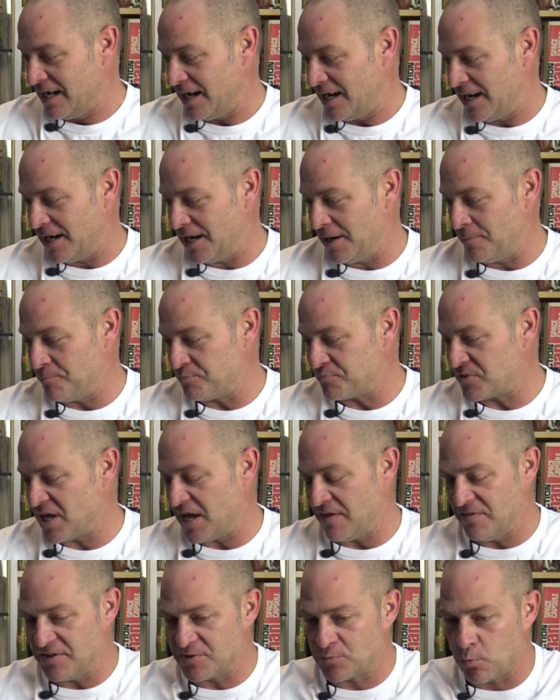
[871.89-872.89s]

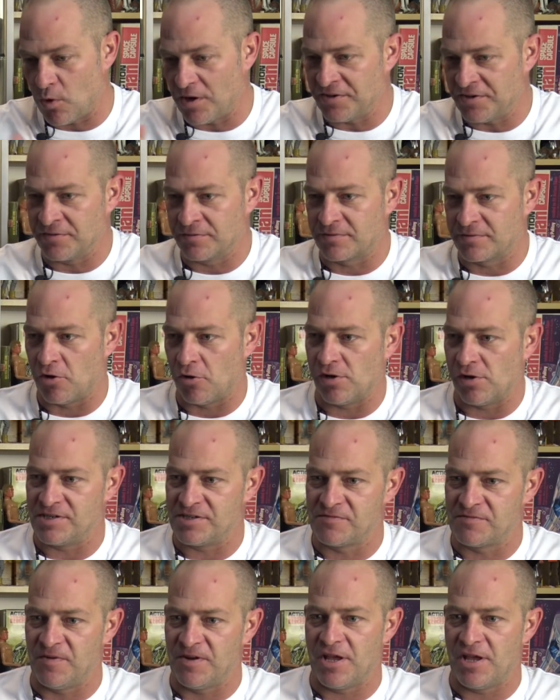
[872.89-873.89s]
Yeah, this one
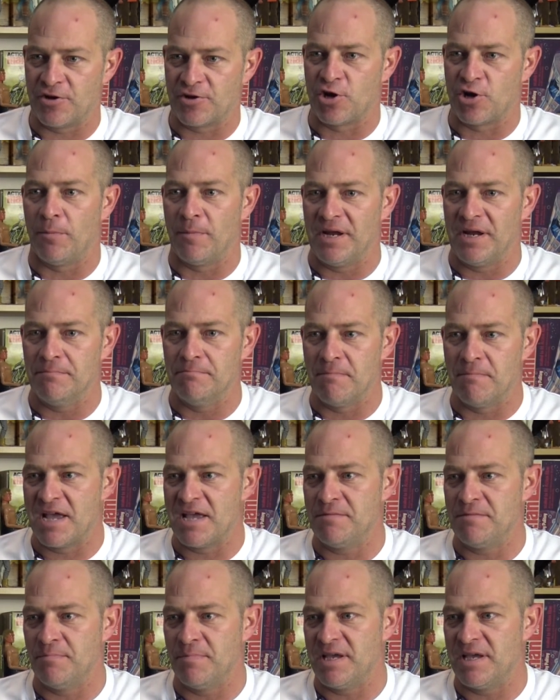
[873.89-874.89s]
guy's video comment
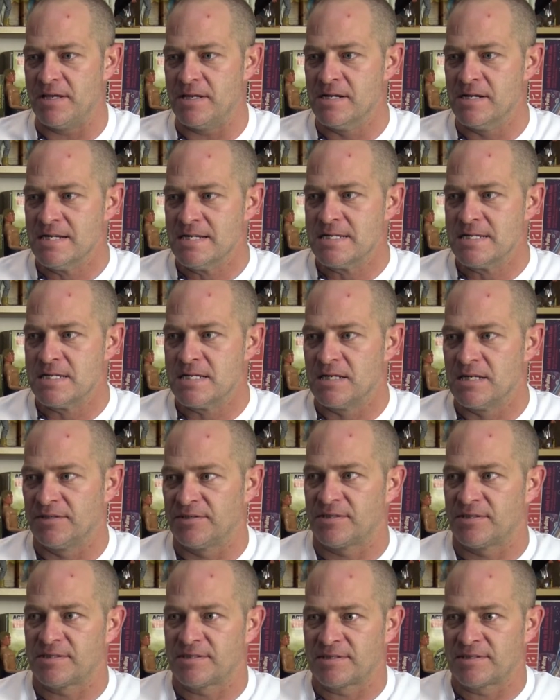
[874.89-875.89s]
made me
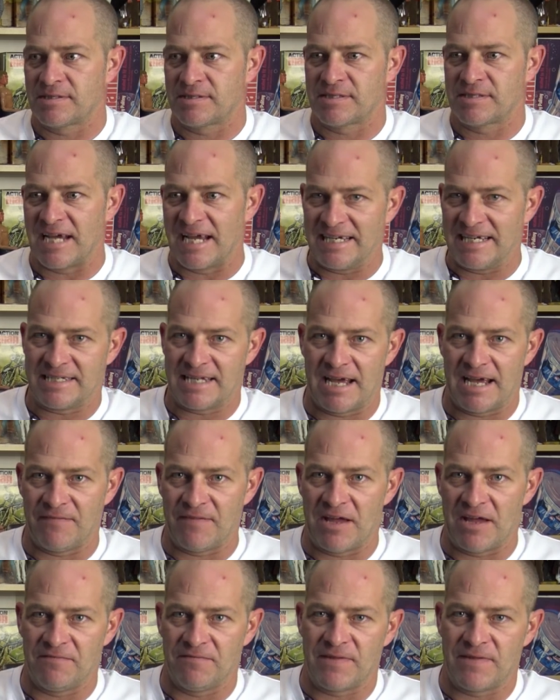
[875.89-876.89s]
take down
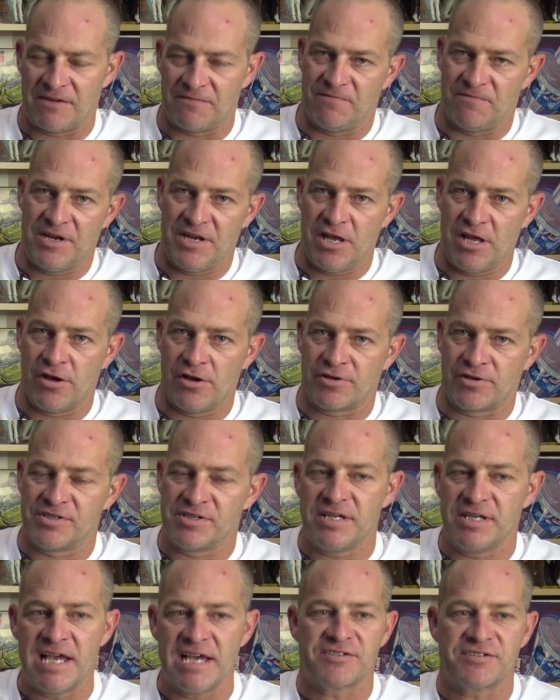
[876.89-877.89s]
that video, because
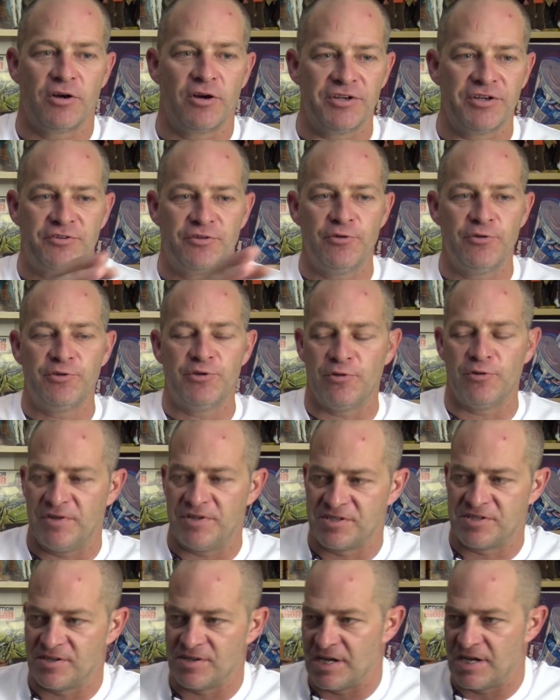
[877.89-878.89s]
yes, I do
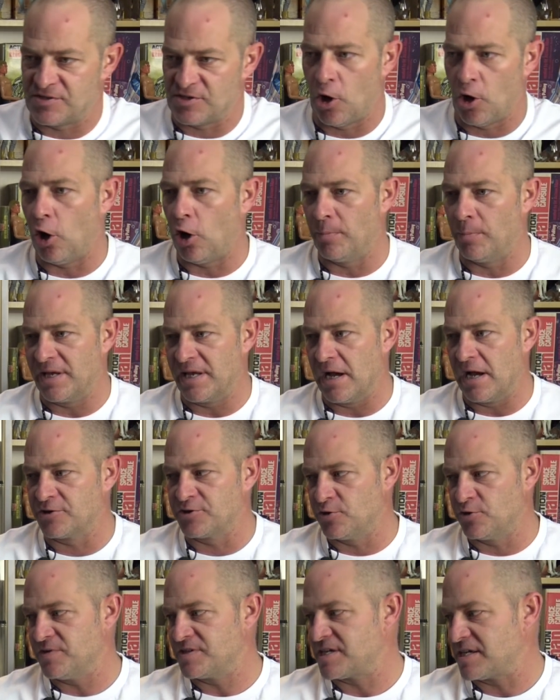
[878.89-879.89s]
this as a hobby, I
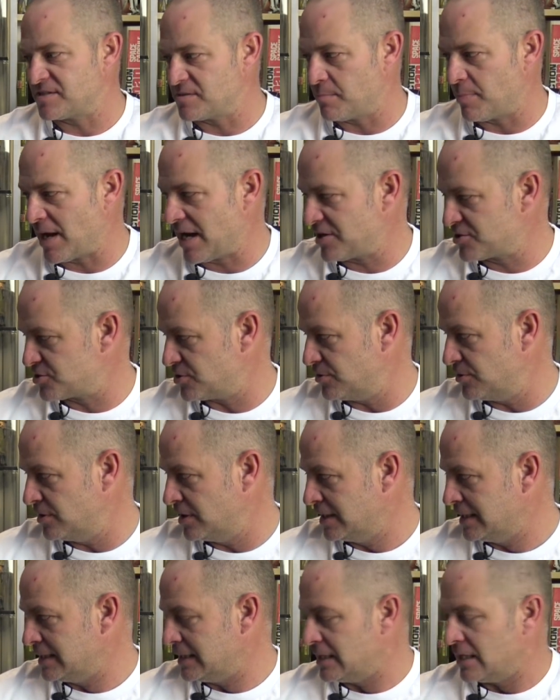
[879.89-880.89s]
do this as a passion,
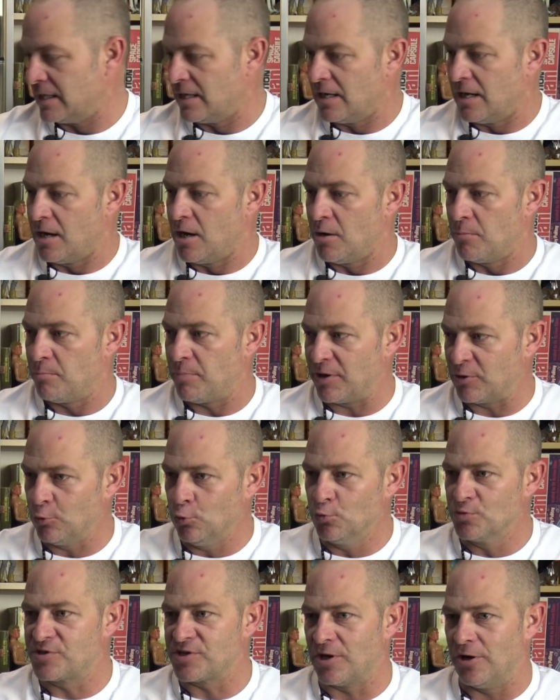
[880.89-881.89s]
but
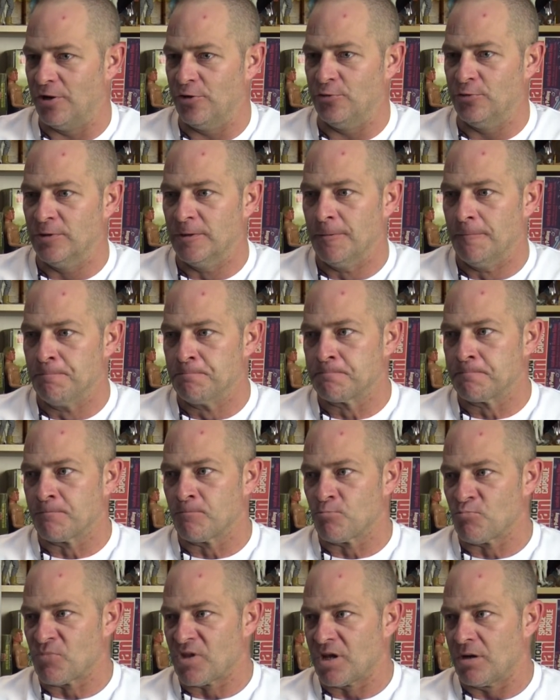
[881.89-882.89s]
also
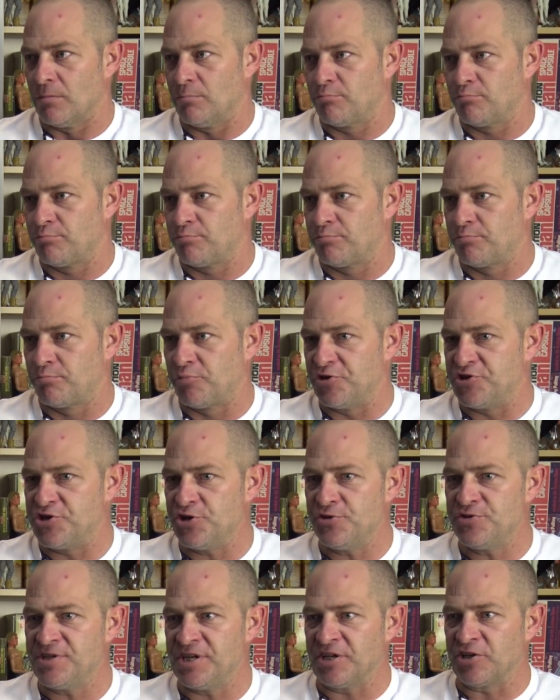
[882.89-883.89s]

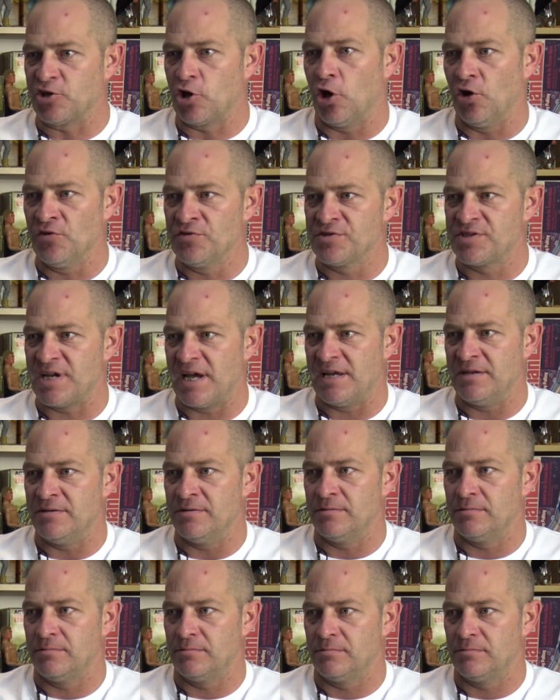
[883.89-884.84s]
producing content